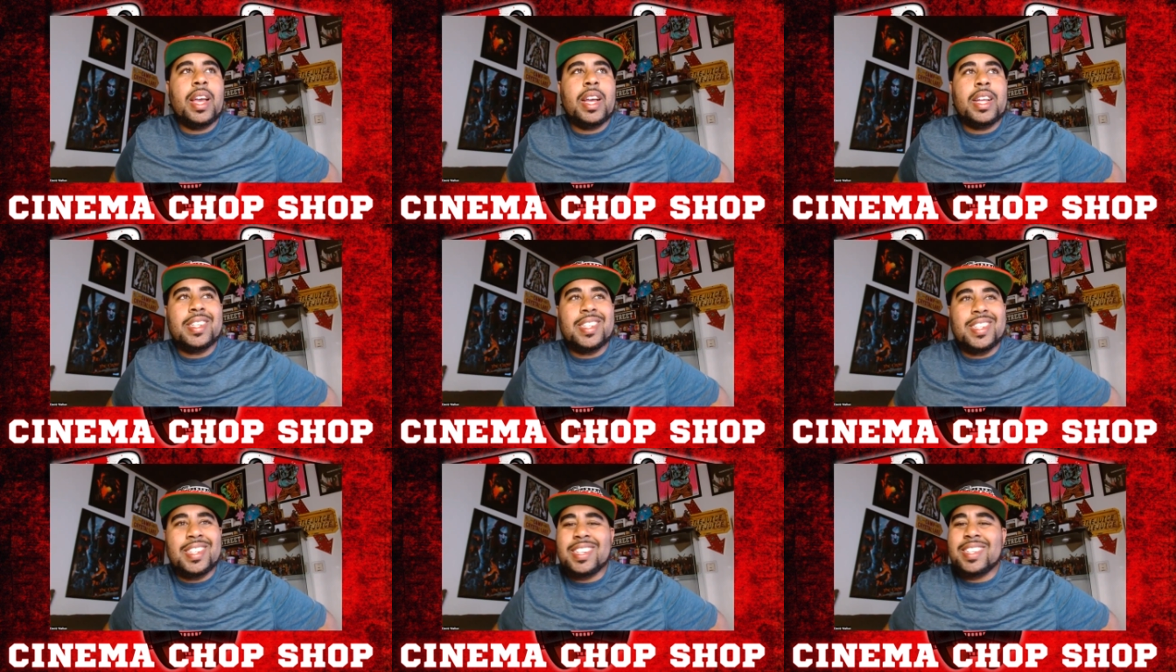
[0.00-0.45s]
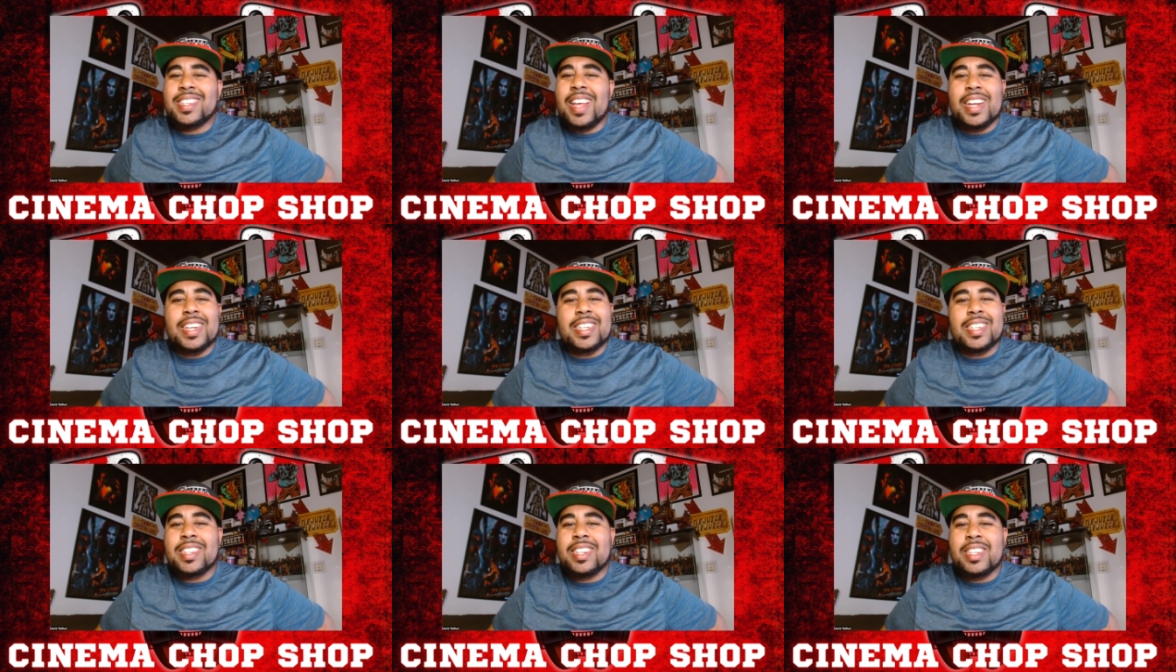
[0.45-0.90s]
I
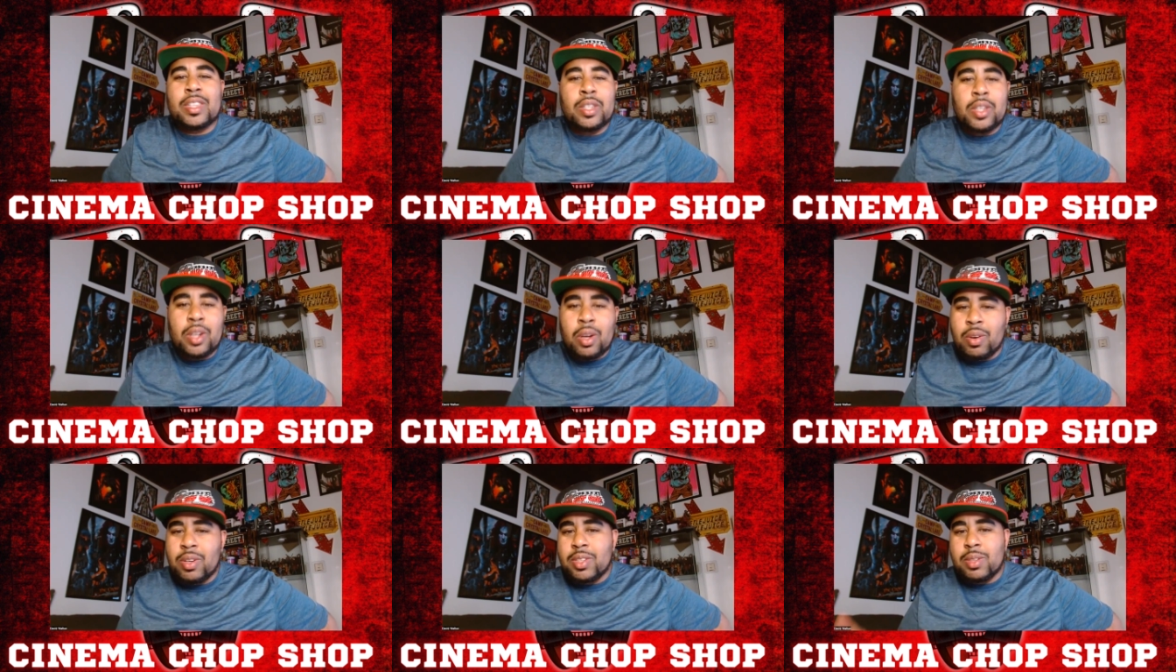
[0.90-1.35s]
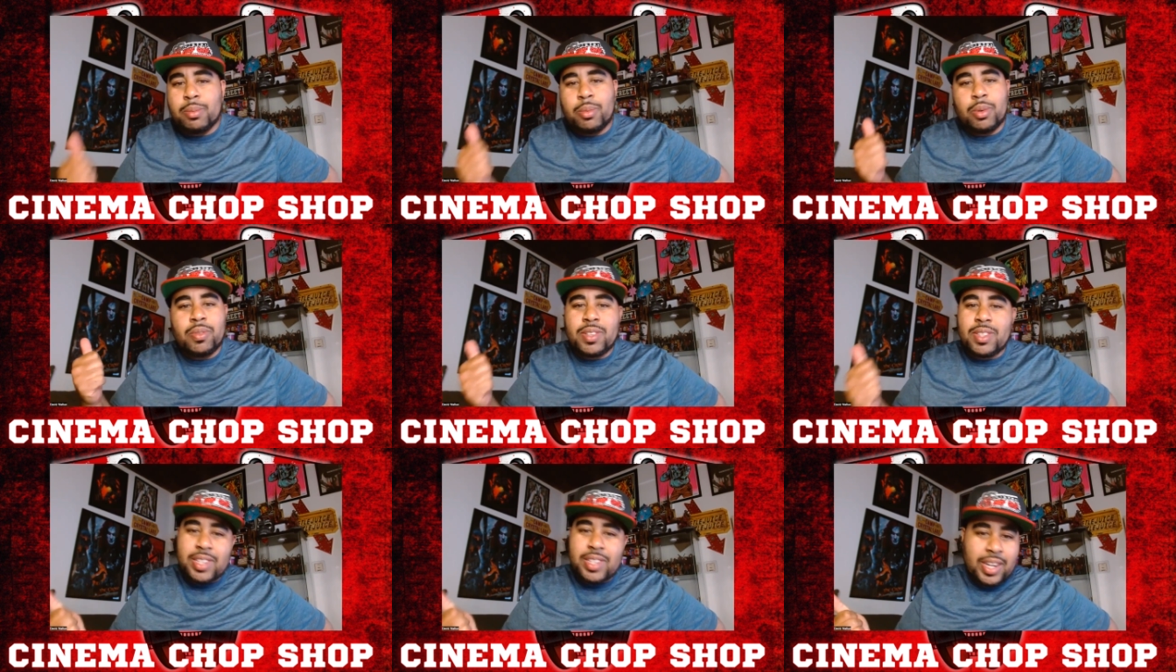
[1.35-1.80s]
just need to know, is the
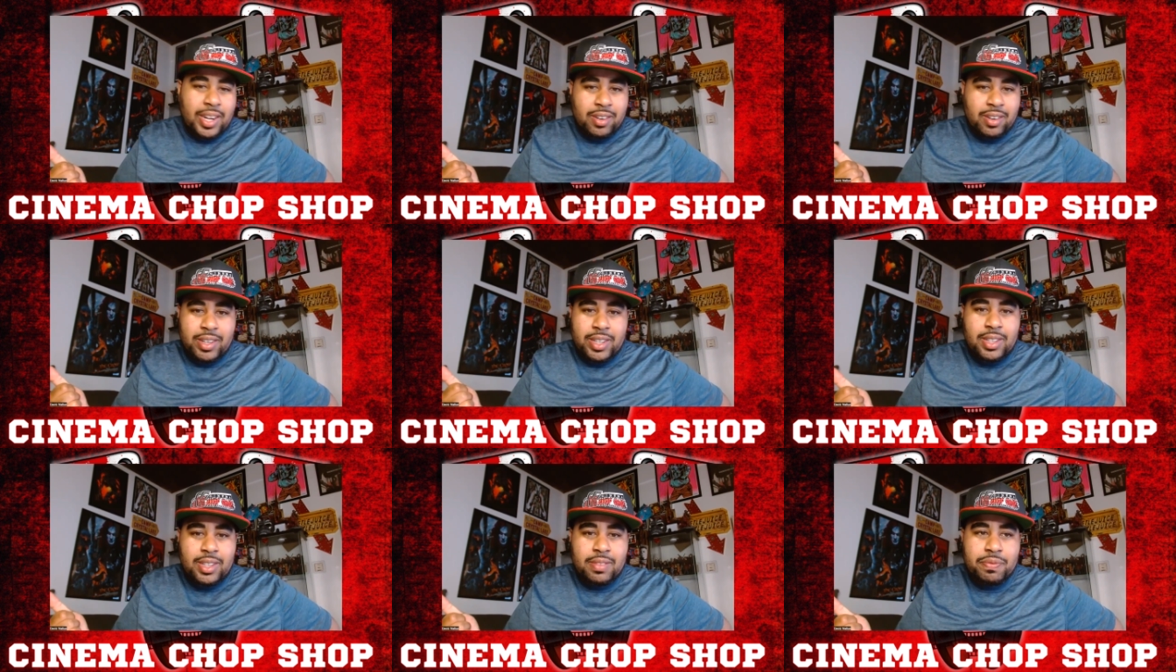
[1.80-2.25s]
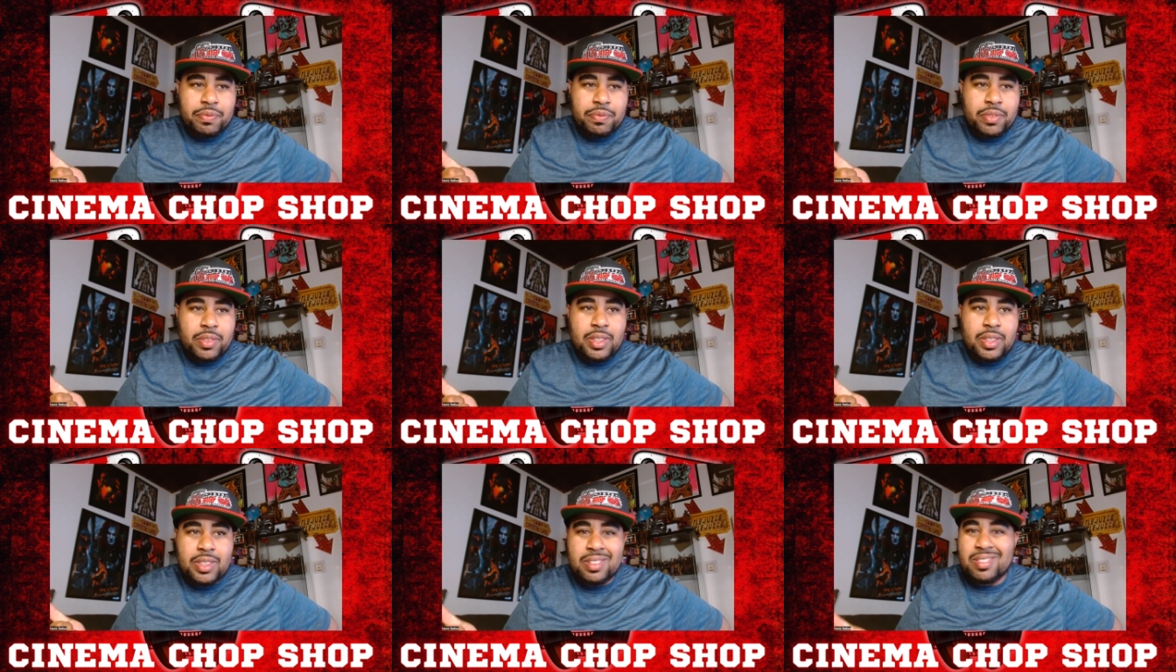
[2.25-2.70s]
movie scary?
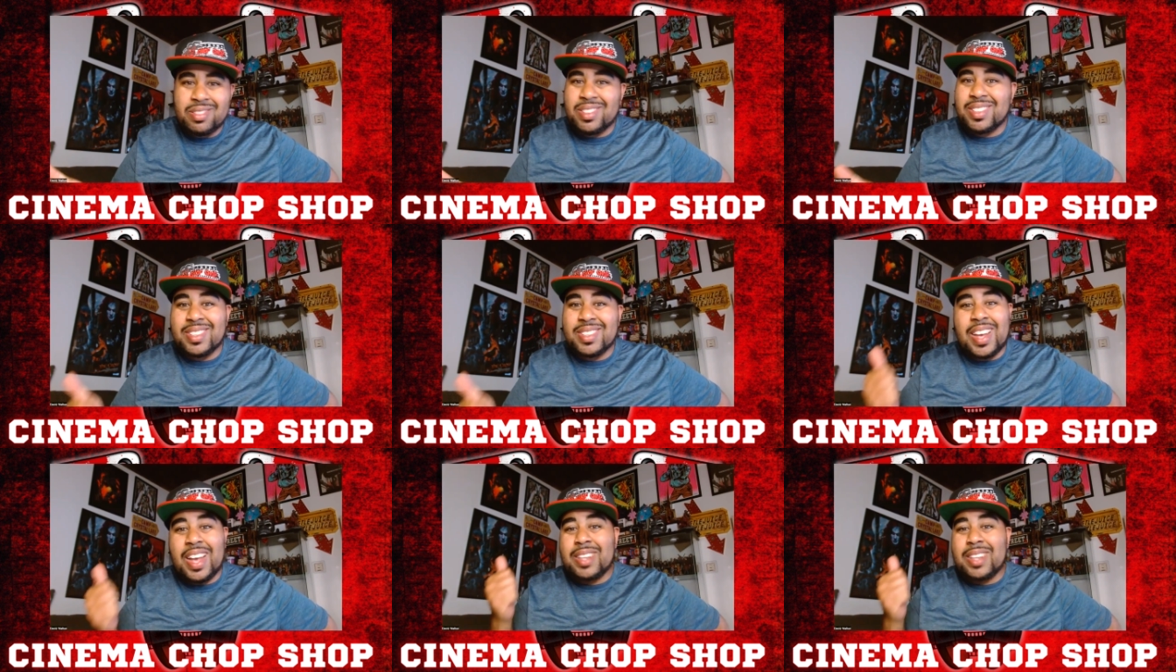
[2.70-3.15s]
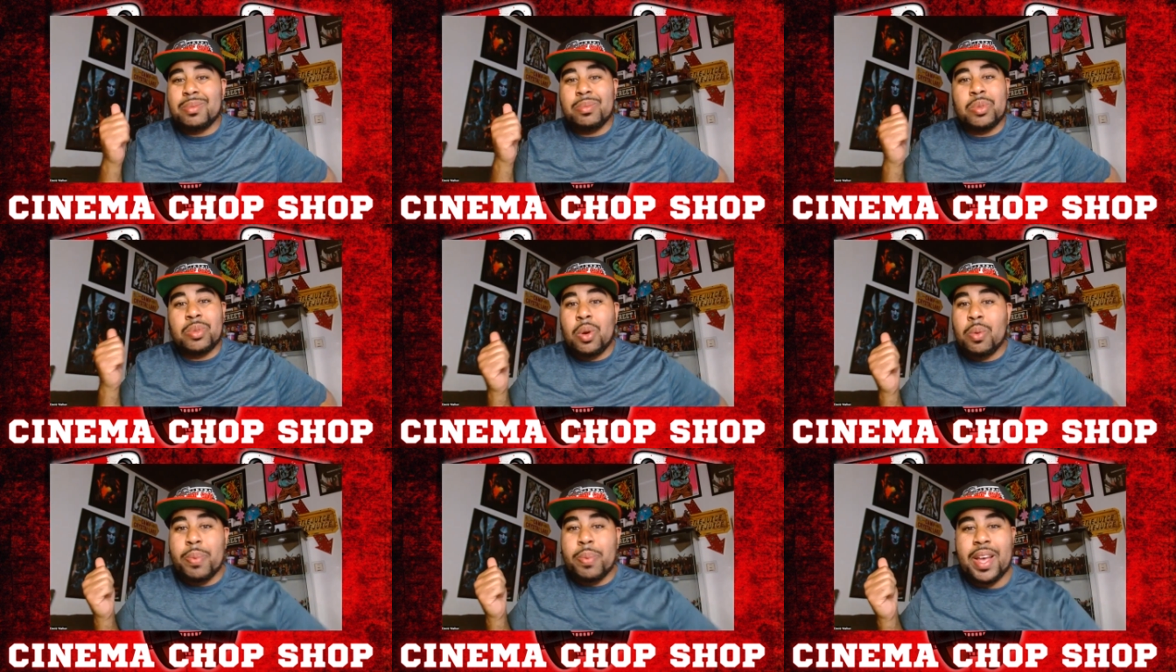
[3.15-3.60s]
Does it got some
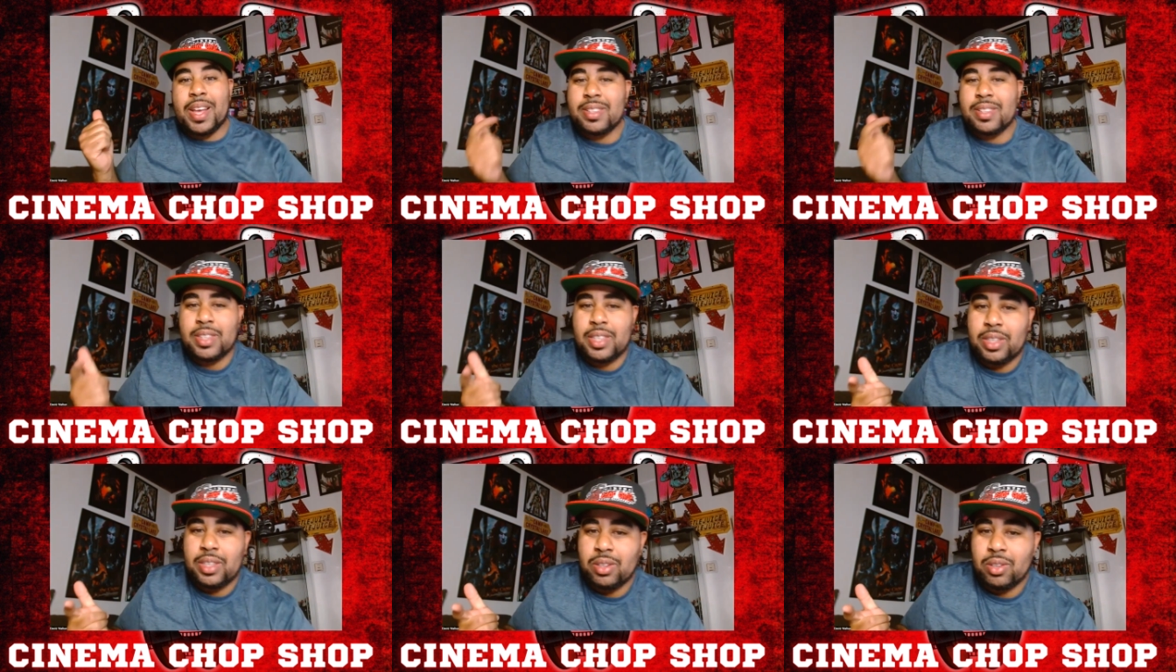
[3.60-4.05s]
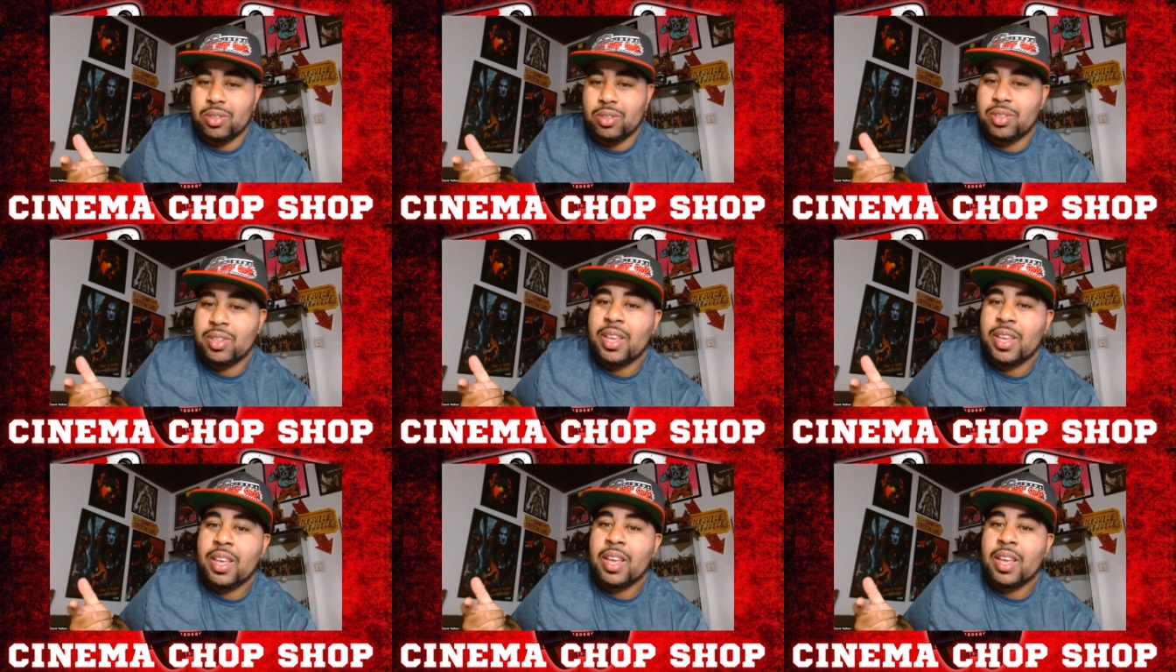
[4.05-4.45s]
dope ass kills?